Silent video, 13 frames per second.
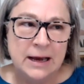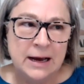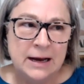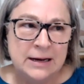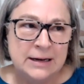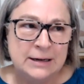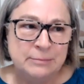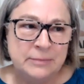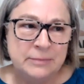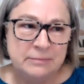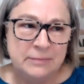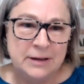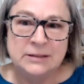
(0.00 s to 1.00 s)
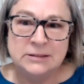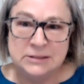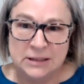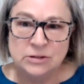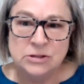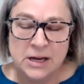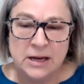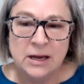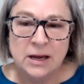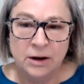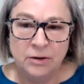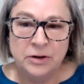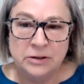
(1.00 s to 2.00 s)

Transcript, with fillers: um, is that you take care of